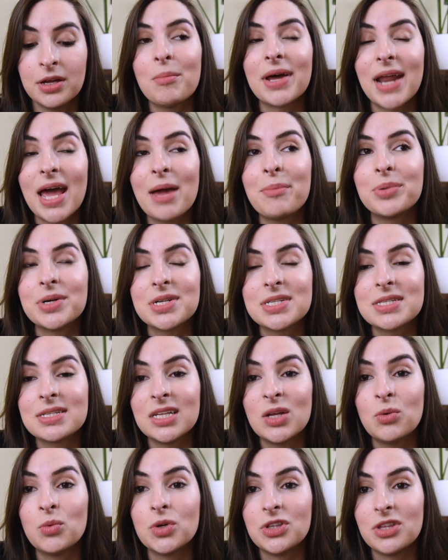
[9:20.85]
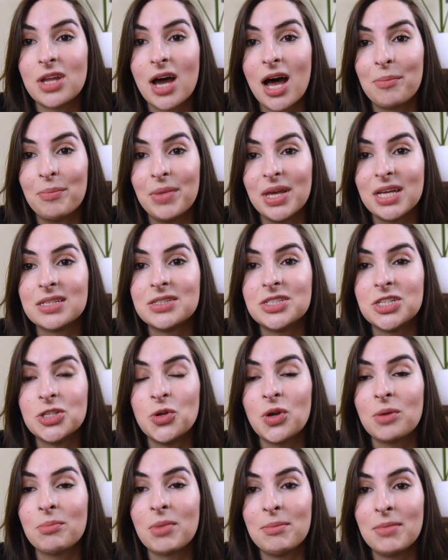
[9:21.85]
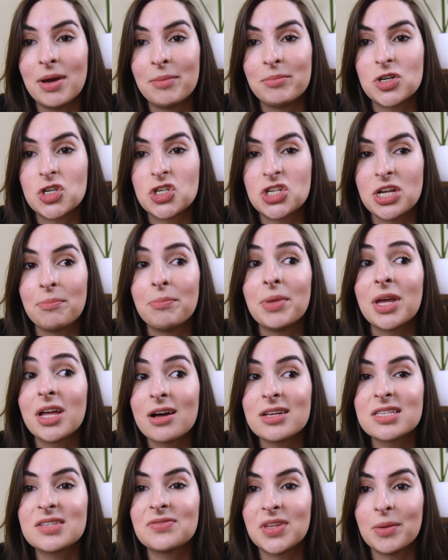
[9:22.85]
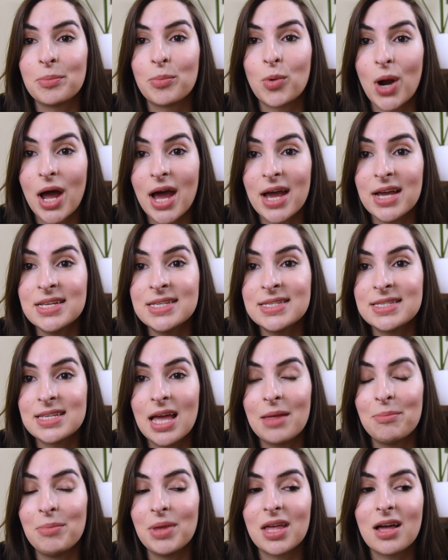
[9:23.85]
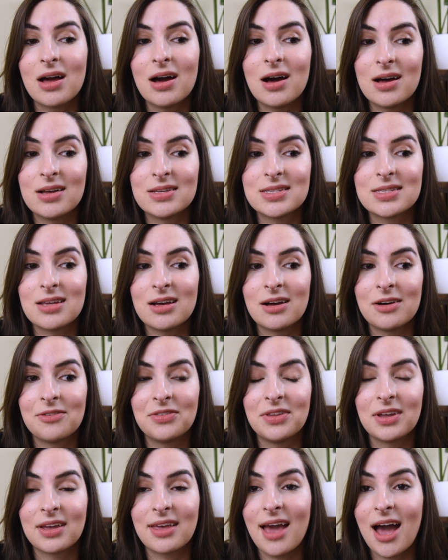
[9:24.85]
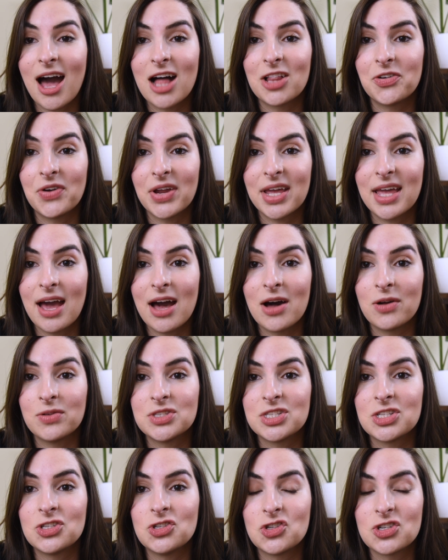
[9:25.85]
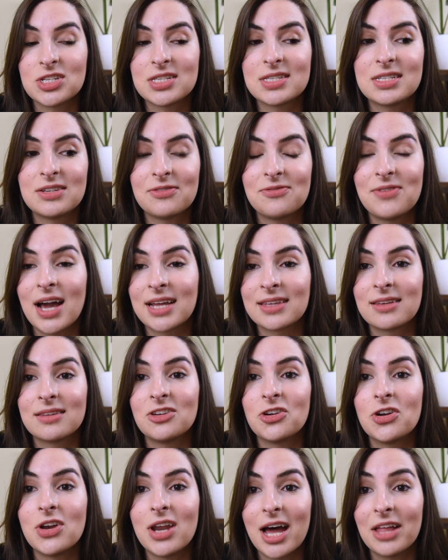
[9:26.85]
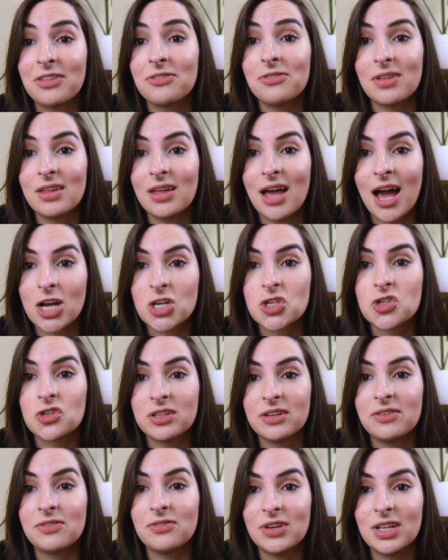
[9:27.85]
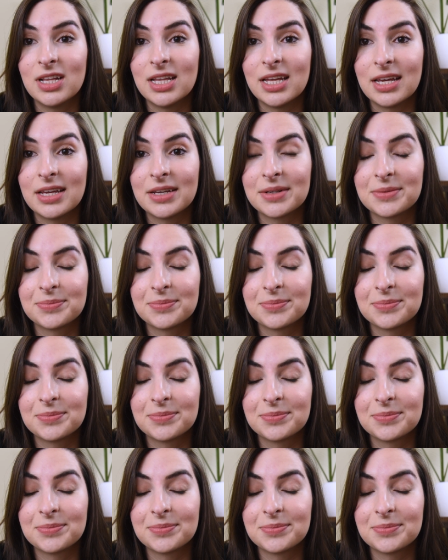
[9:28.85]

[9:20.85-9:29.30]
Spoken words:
But I personally would not be continuing my membership because of the price and because of the calorie counts and just the fact that they're not actually filling.